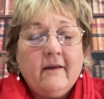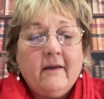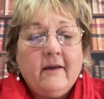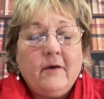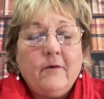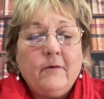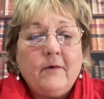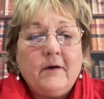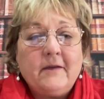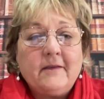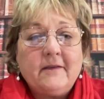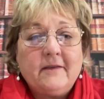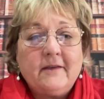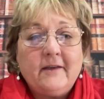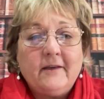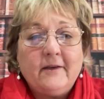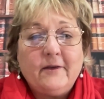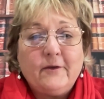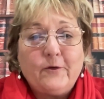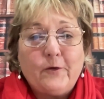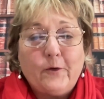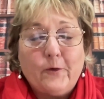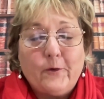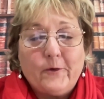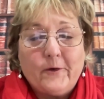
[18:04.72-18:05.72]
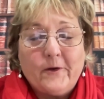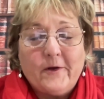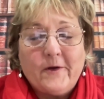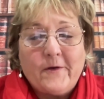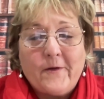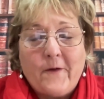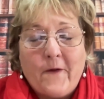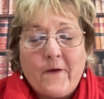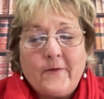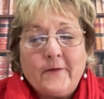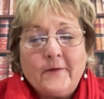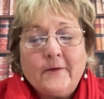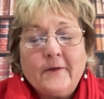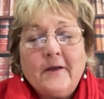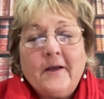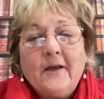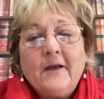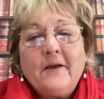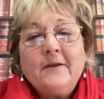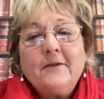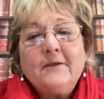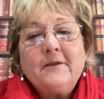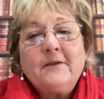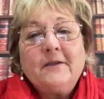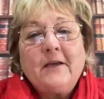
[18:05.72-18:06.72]
he was in court.
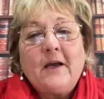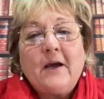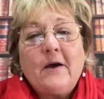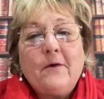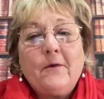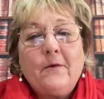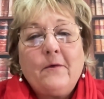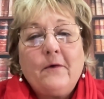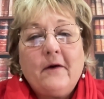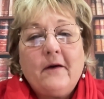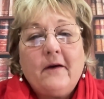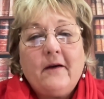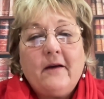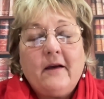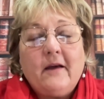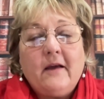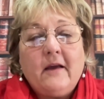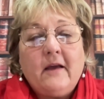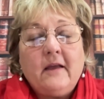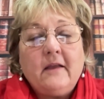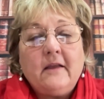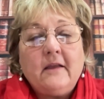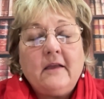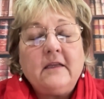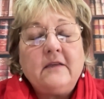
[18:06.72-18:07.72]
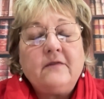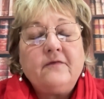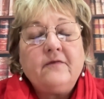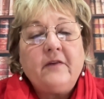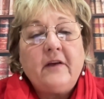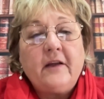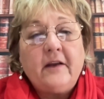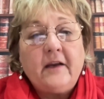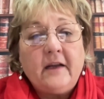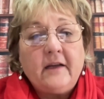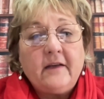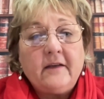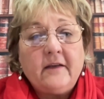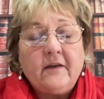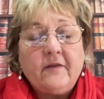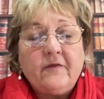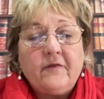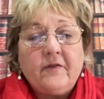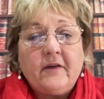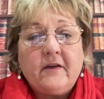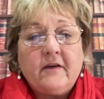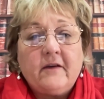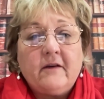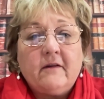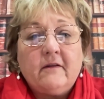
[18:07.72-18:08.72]
So it's very
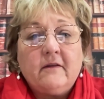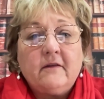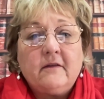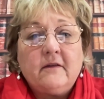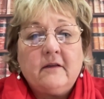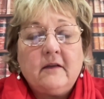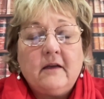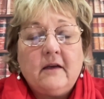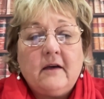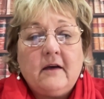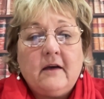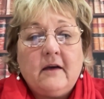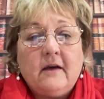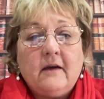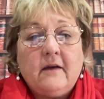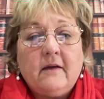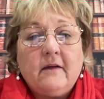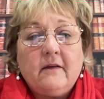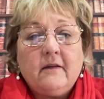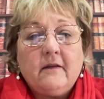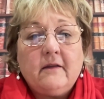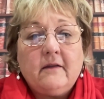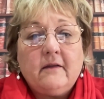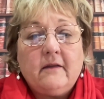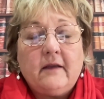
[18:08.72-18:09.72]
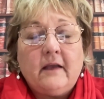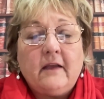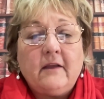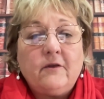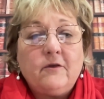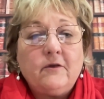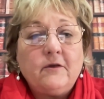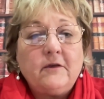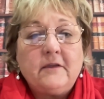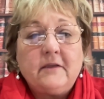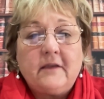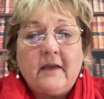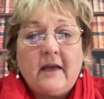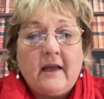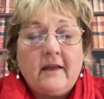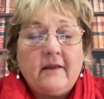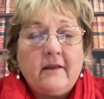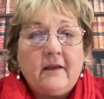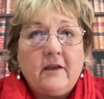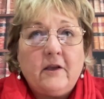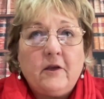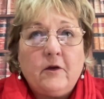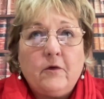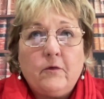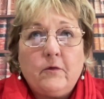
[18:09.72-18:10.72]
difficult then to stand,
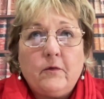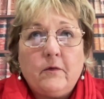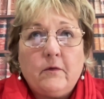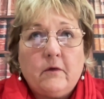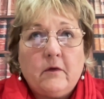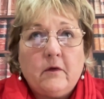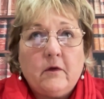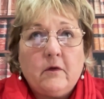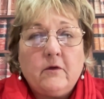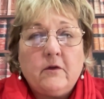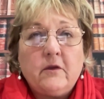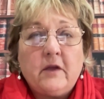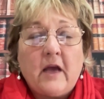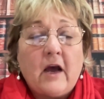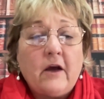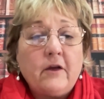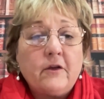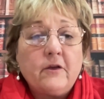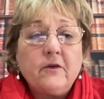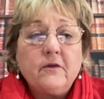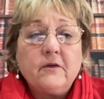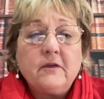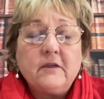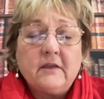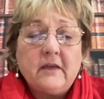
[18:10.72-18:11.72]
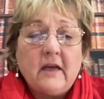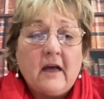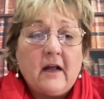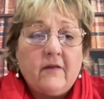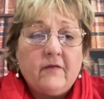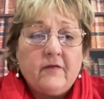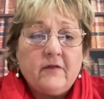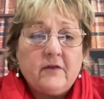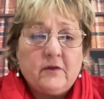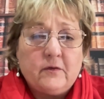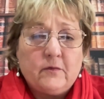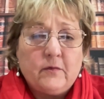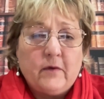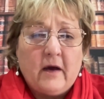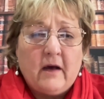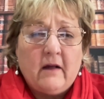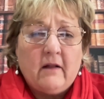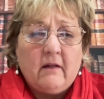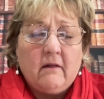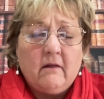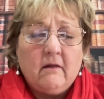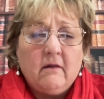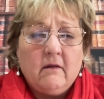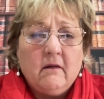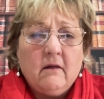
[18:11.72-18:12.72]
and you doubt yourself as
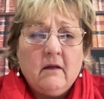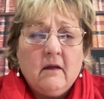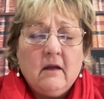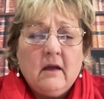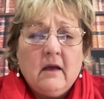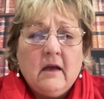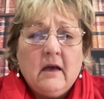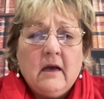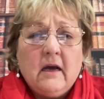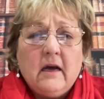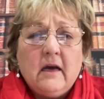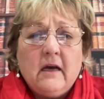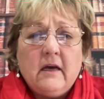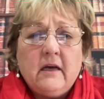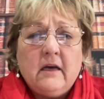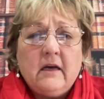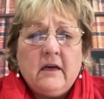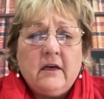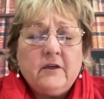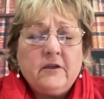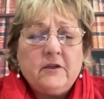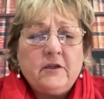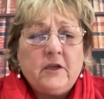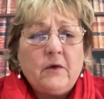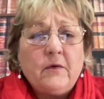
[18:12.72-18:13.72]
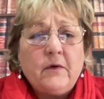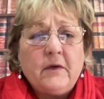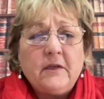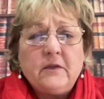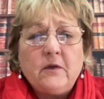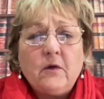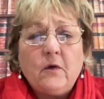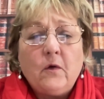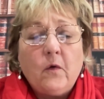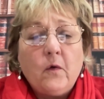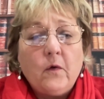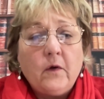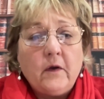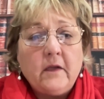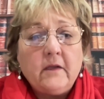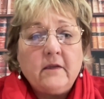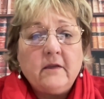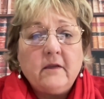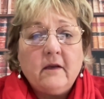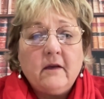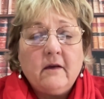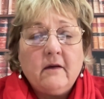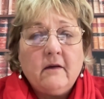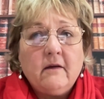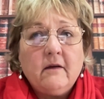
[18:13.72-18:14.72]
well. So as an
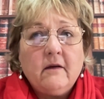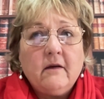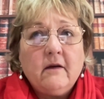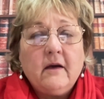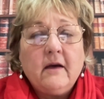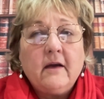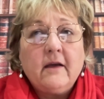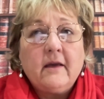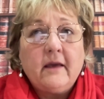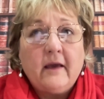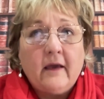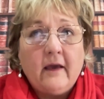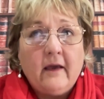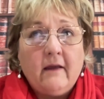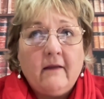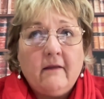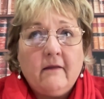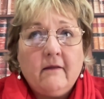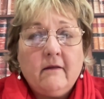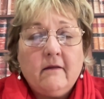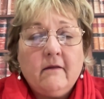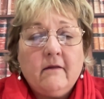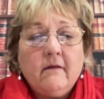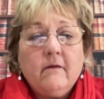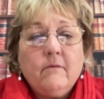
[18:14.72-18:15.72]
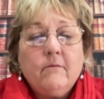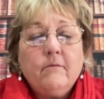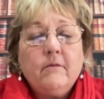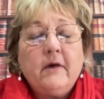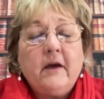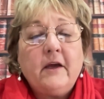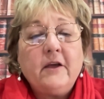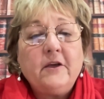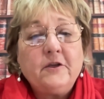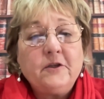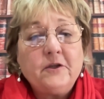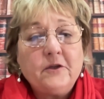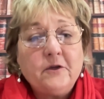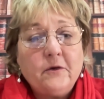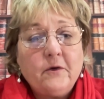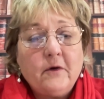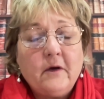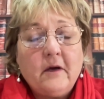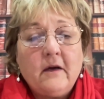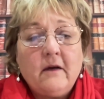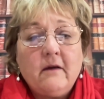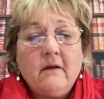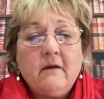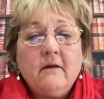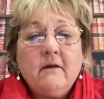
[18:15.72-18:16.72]
auditor, again, make
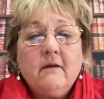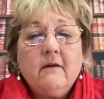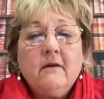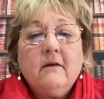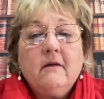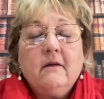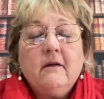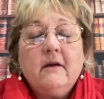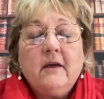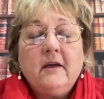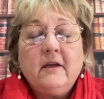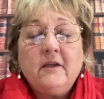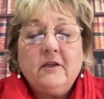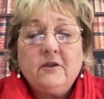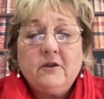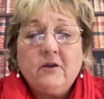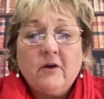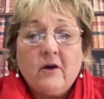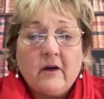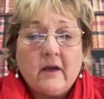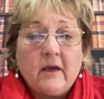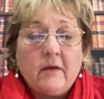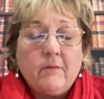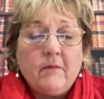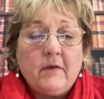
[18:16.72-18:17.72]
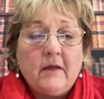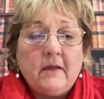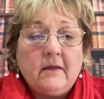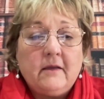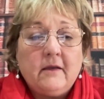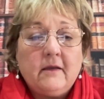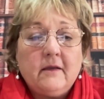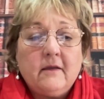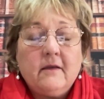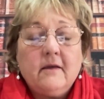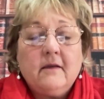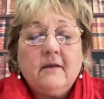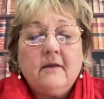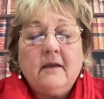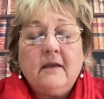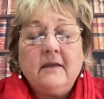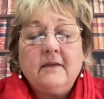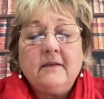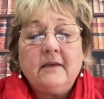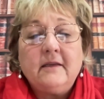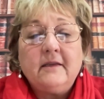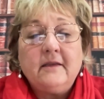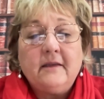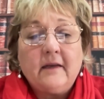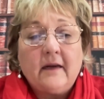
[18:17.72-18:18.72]
sure it's documented. There's
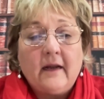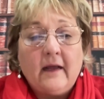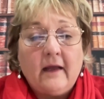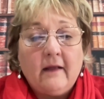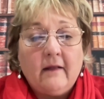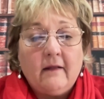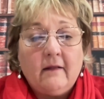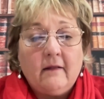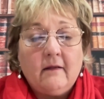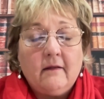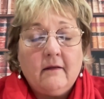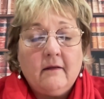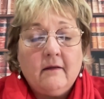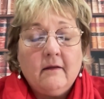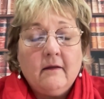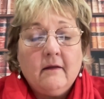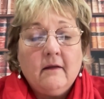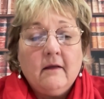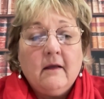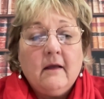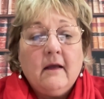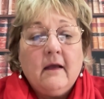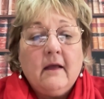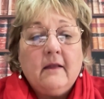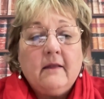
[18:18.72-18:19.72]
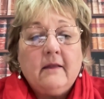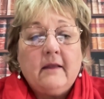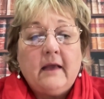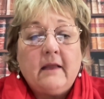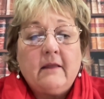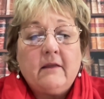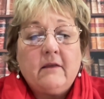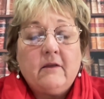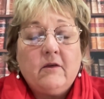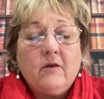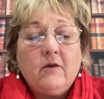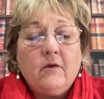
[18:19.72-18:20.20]
a trail that